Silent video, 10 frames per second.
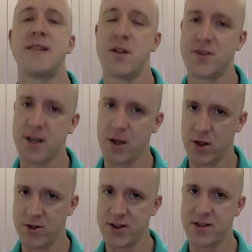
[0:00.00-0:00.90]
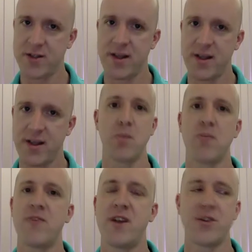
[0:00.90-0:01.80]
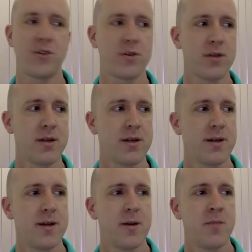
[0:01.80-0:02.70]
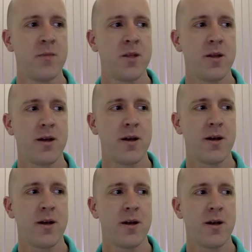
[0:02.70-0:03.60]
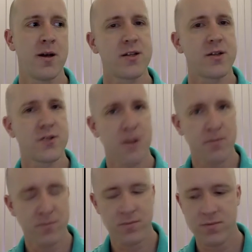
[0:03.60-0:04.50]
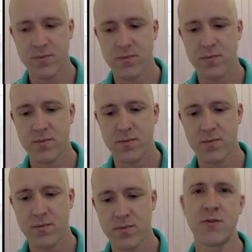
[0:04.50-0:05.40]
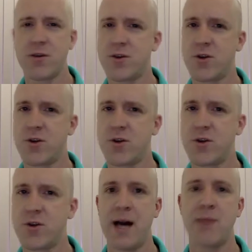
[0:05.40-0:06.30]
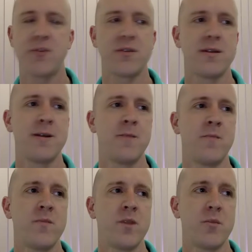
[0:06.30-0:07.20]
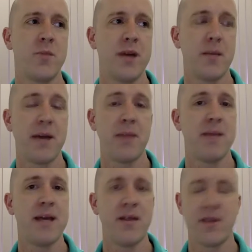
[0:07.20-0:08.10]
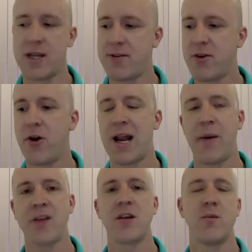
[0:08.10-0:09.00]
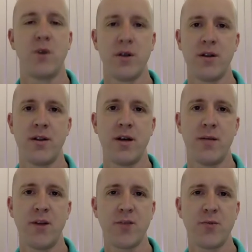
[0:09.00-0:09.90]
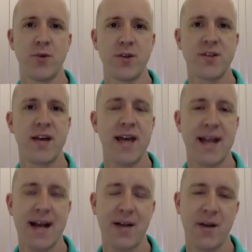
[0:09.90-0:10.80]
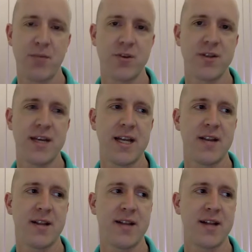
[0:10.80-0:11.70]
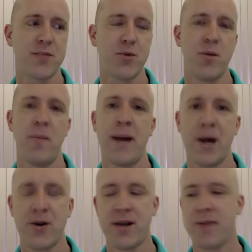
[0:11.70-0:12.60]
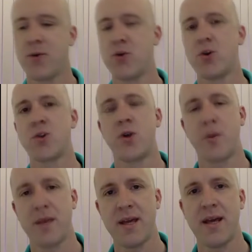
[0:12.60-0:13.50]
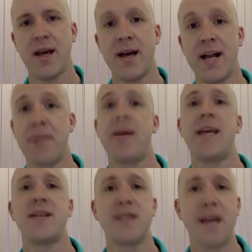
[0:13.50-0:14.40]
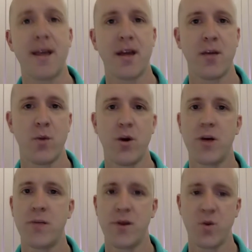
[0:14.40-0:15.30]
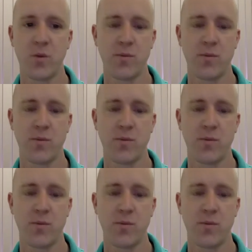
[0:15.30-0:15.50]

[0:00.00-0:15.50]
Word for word: is still on the psychologist as the helping professional. Um, so there's still some element of control, perhaps. But it may be that if you're allowing someone much more say in how they proceed, that that's more empowering, more autonomy, and it may stick and work much